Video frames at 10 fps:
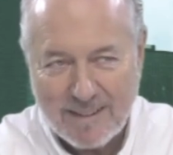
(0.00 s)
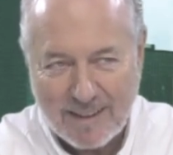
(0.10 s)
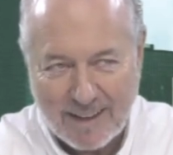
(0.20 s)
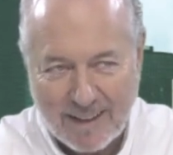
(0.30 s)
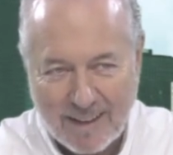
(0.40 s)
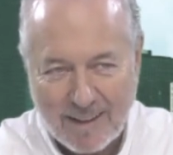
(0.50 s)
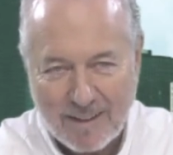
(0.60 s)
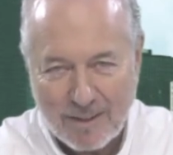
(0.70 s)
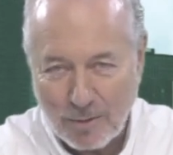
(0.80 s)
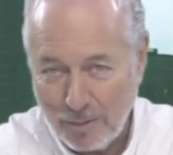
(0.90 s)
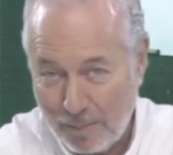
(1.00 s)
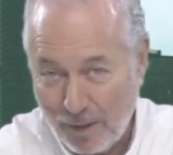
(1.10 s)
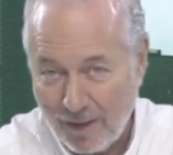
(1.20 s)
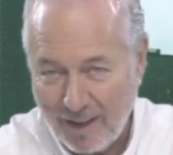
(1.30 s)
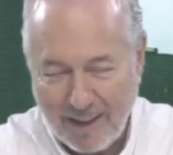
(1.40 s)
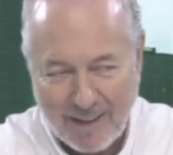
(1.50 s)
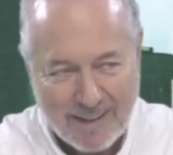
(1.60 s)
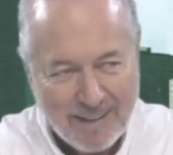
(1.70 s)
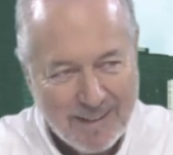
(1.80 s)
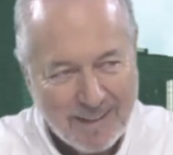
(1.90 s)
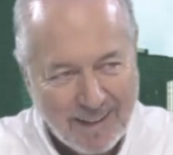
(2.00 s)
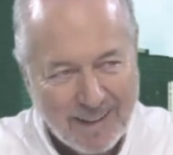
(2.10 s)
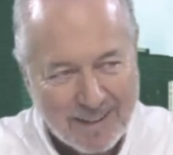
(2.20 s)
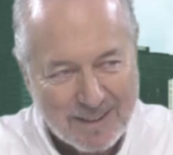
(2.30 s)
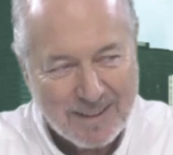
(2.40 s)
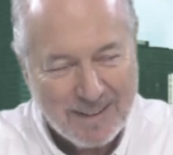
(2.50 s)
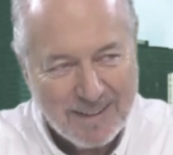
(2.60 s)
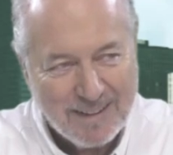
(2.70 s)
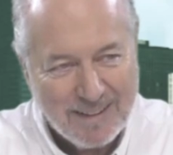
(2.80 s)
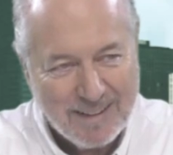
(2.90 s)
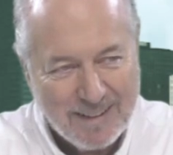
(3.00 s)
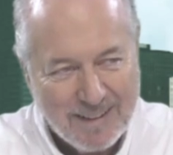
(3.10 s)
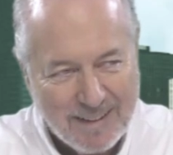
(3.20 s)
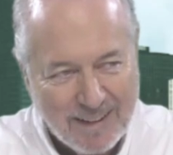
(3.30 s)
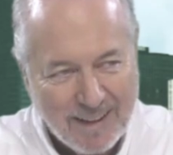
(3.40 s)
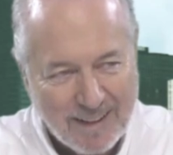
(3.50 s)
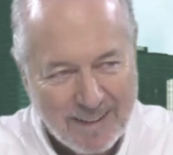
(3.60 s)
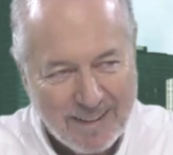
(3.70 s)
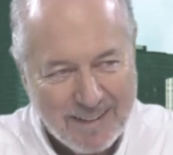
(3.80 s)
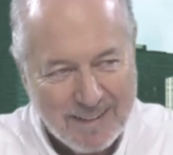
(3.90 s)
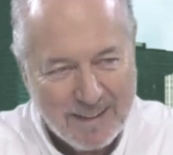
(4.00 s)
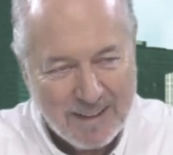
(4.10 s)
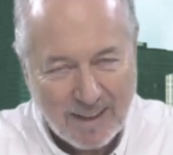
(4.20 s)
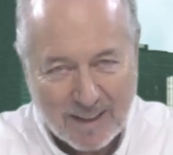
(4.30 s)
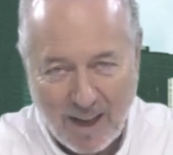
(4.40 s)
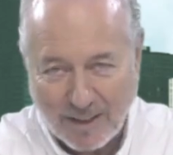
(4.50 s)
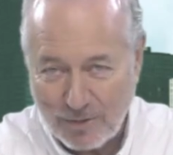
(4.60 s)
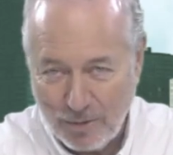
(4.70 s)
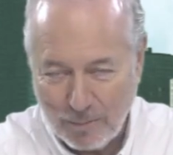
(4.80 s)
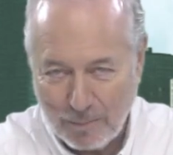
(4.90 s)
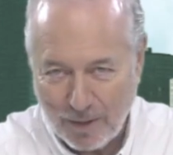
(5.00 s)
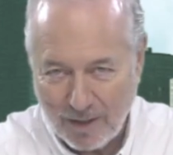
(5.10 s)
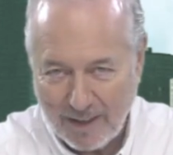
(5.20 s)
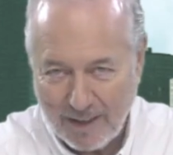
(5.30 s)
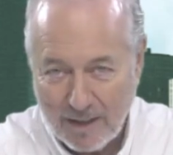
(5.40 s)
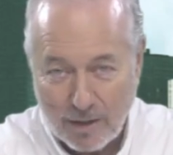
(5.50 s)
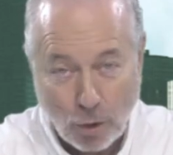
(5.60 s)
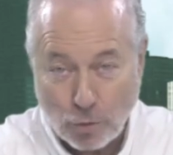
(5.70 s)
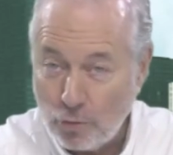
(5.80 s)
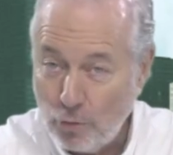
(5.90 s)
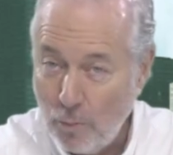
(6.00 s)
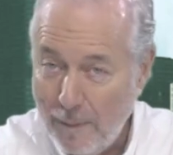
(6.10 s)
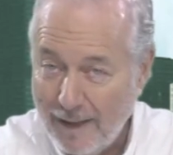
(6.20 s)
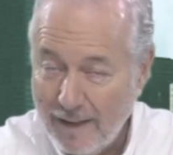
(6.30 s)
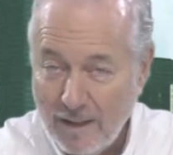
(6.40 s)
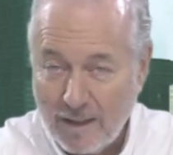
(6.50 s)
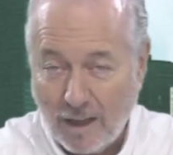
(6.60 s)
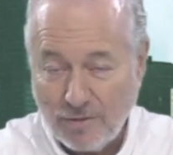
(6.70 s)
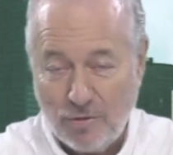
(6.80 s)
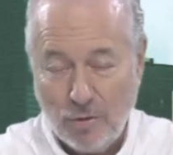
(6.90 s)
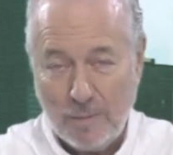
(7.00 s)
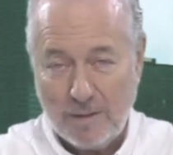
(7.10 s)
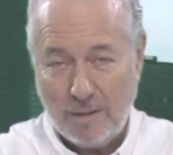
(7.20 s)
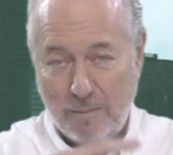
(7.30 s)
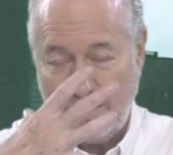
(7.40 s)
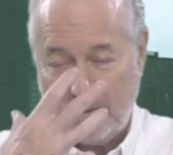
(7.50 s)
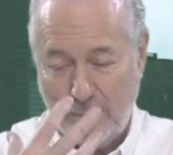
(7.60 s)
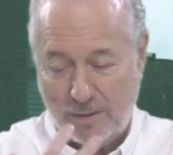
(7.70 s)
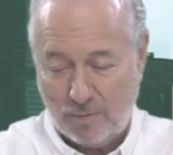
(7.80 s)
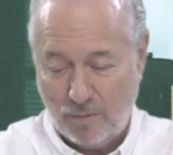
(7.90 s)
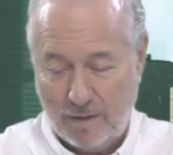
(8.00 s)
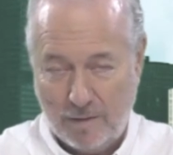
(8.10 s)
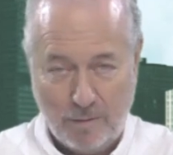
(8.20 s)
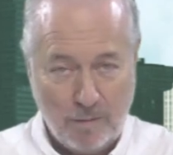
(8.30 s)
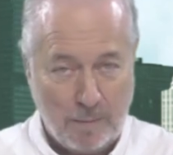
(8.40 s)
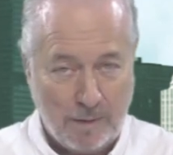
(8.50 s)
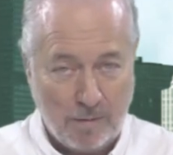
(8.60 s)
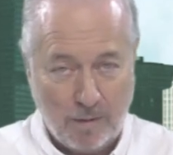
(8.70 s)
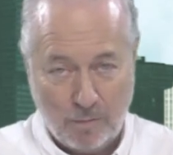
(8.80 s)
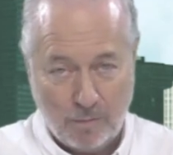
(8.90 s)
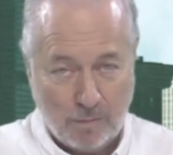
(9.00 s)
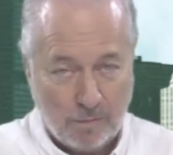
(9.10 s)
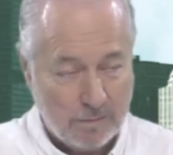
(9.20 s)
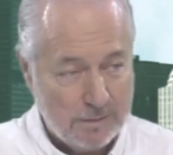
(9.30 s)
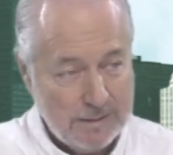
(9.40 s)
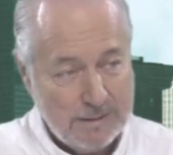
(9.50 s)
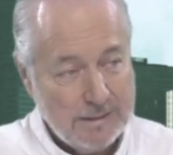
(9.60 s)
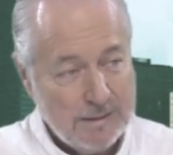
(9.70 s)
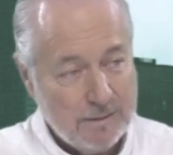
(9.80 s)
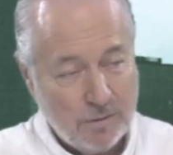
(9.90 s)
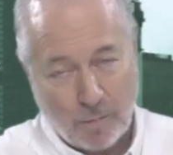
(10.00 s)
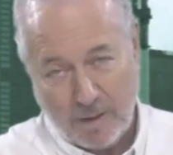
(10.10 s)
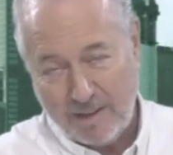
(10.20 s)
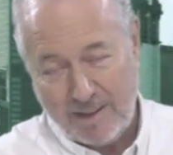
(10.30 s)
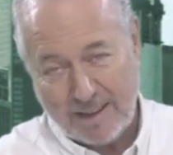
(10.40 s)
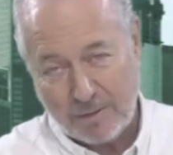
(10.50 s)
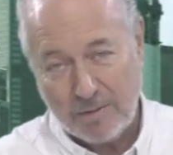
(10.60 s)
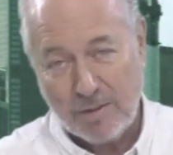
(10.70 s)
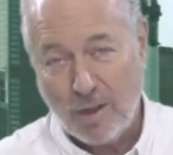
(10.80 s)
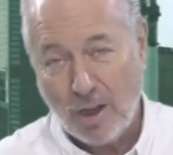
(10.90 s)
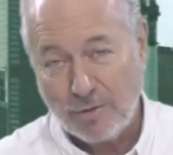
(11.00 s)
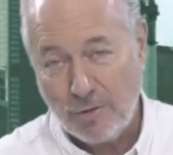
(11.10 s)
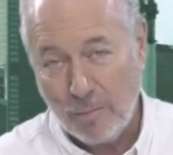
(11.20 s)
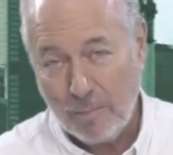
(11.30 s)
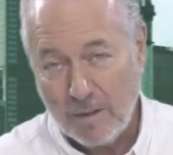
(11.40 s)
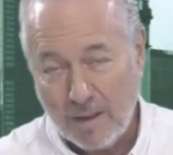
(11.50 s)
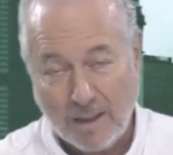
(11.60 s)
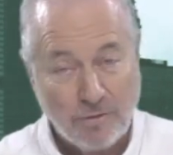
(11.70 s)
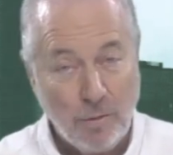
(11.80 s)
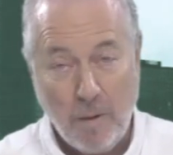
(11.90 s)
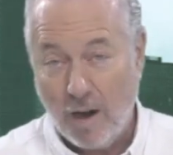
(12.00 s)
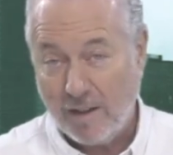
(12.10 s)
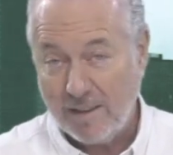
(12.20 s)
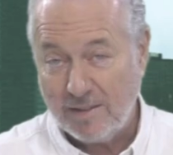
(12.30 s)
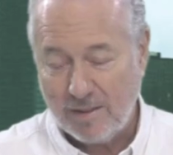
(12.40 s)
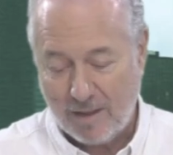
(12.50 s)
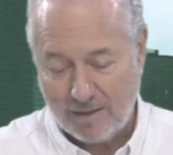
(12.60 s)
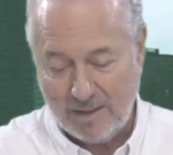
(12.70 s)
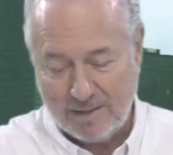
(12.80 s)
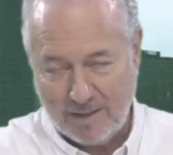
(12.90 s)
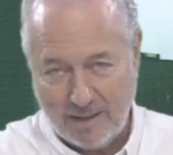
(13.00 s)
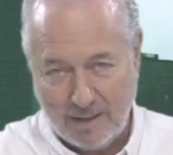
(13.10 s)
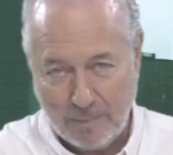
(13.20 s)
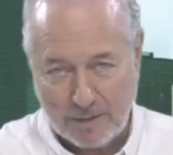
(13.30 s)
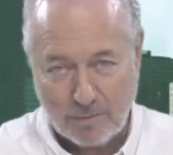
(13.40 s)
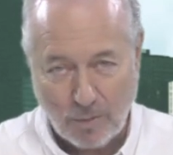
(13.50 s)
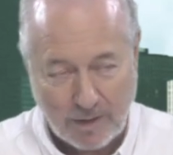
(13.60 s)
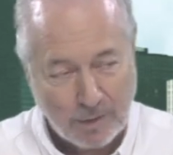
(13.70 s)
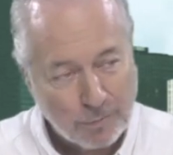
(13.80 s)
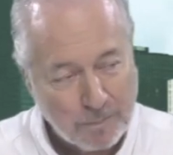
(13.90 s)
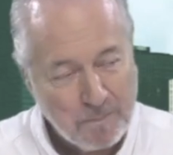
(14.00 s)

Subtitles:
Yeah, to the party. Yes. Yeah, a costume party. Costume. Costume es el vestuario de una película o una obra de teatro. Es the costume. Costume artist, artista de vestuarios.